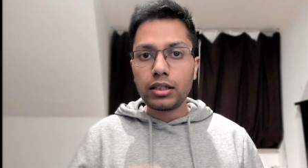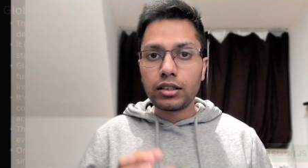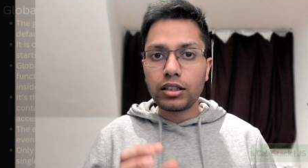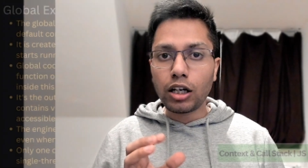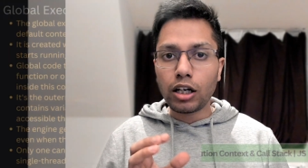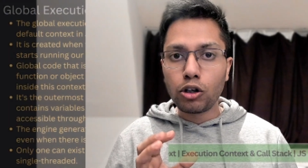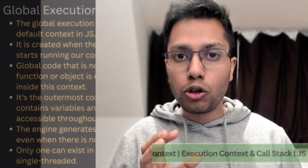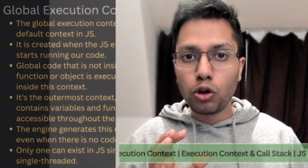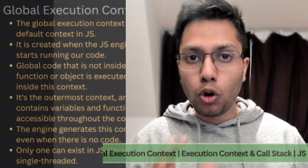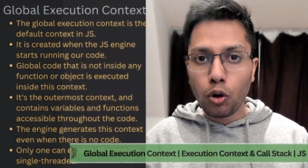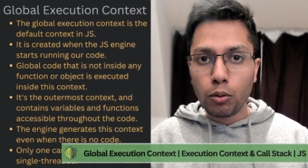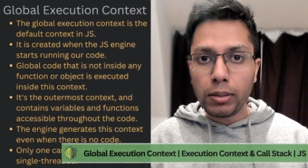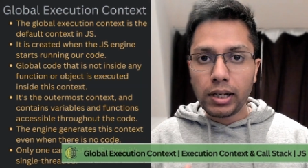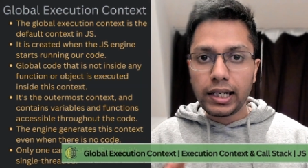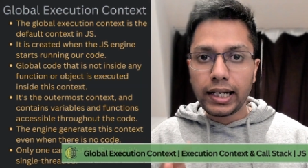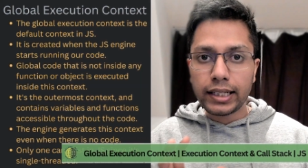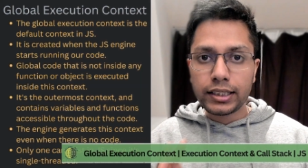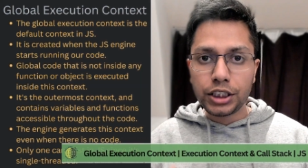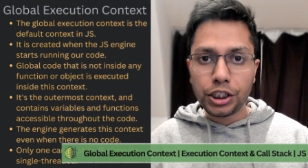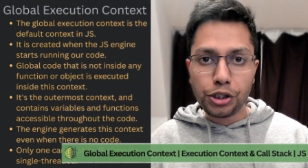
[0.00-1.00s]
The
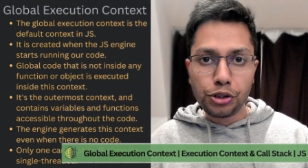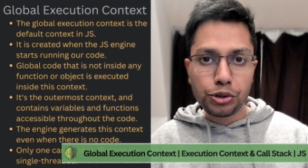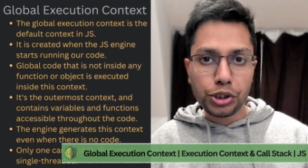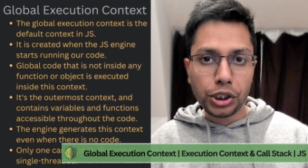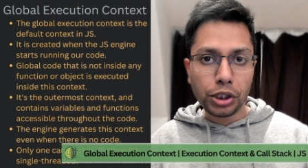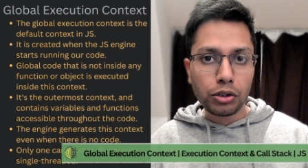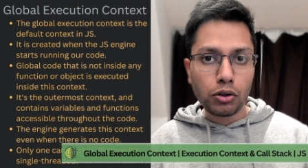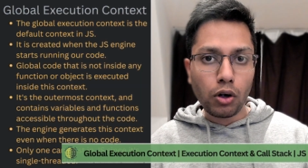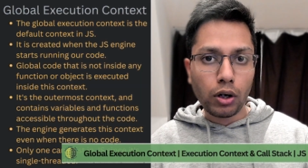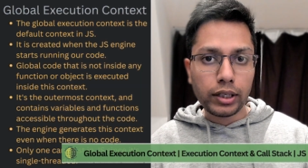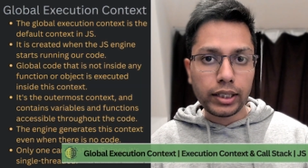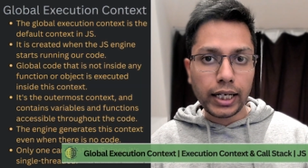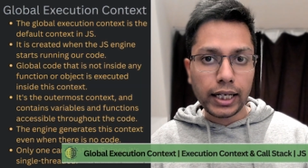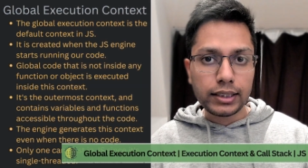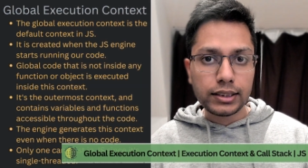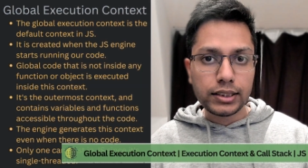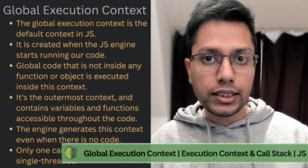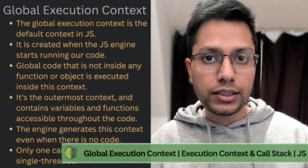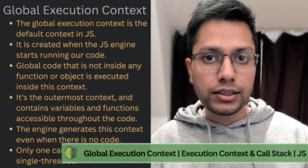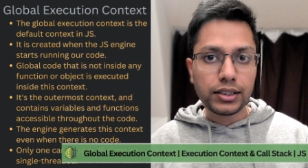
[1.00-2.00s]
global execution
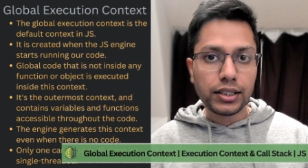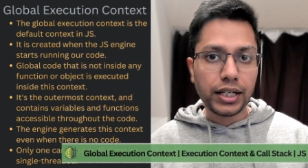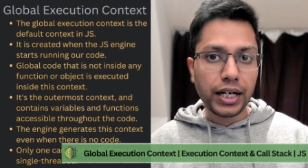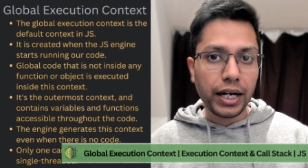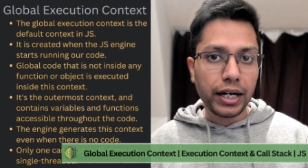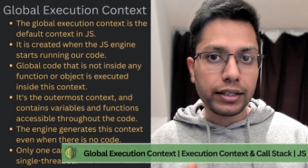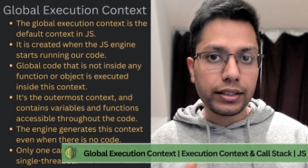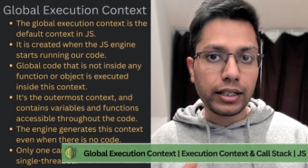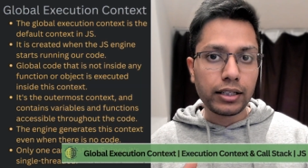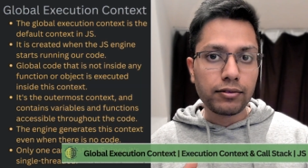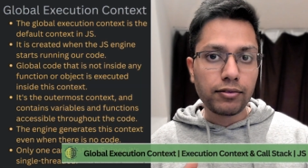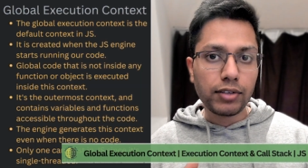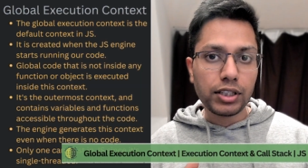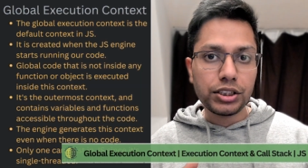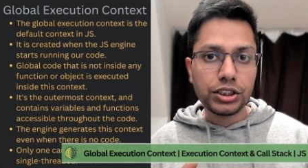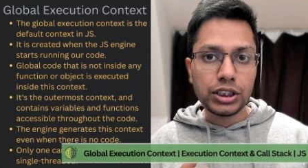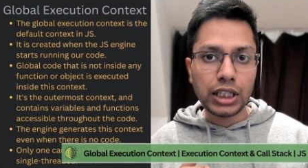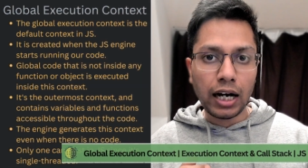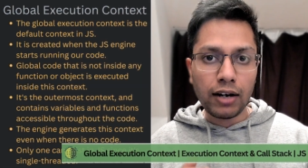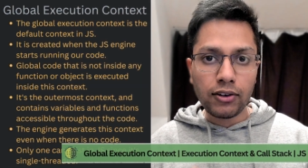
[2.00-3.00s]
context is created
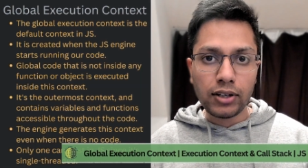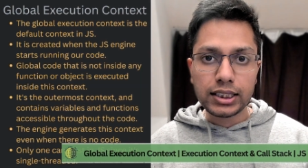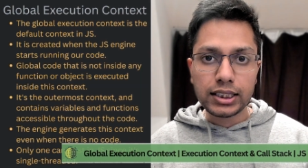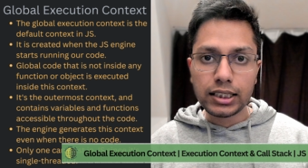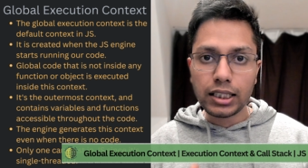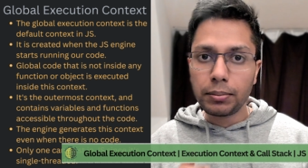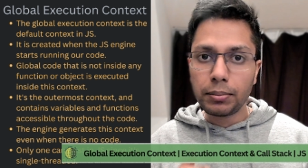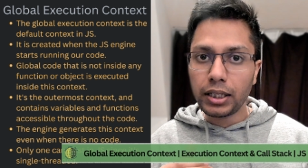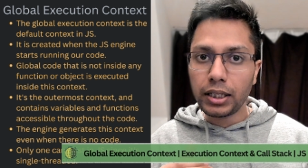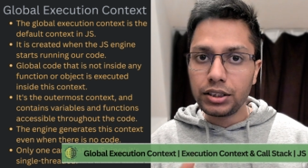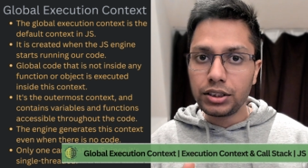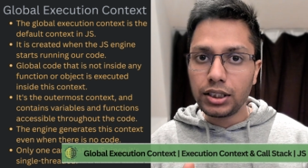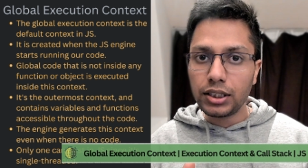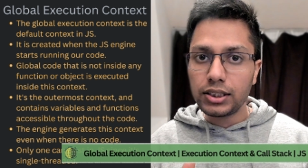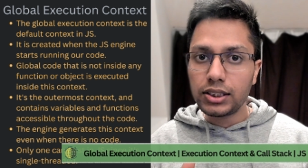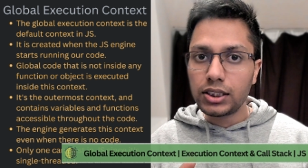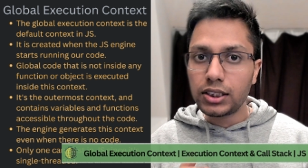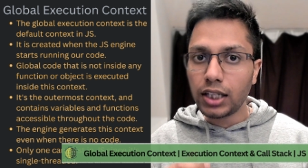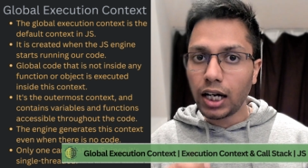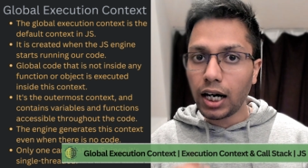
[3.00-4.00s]
when JavaScript
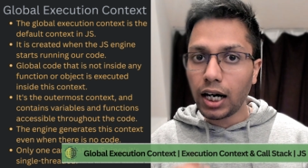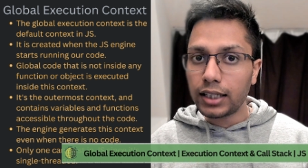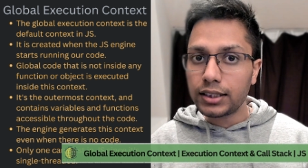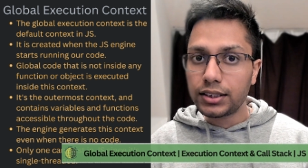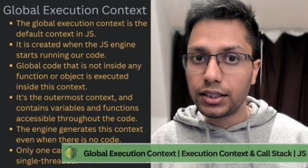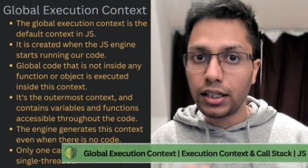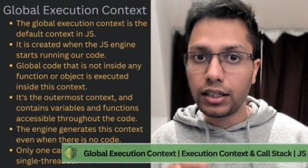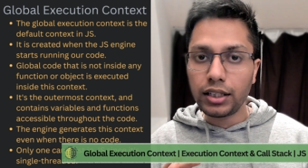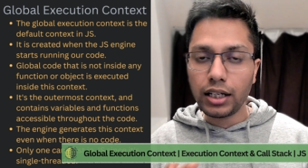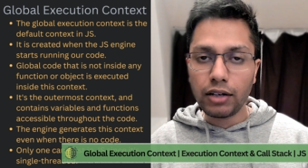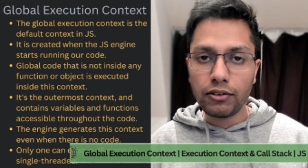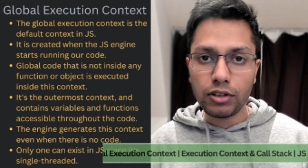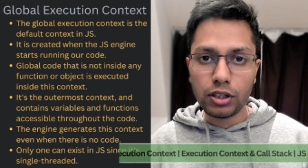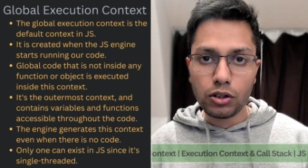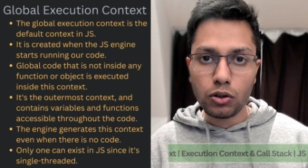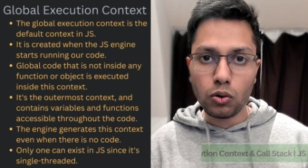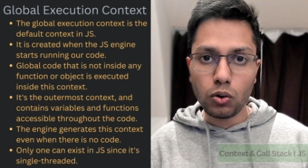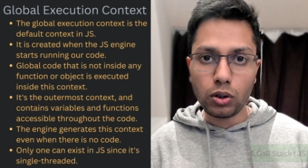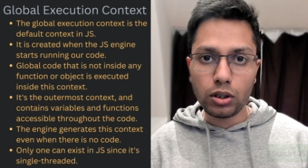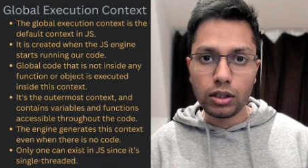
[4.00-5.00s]
engine starts running our
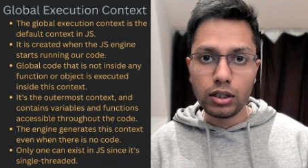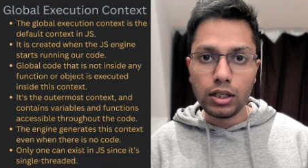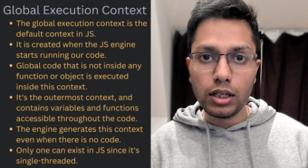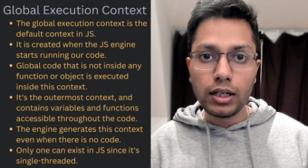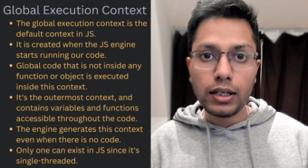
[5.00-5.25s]
code.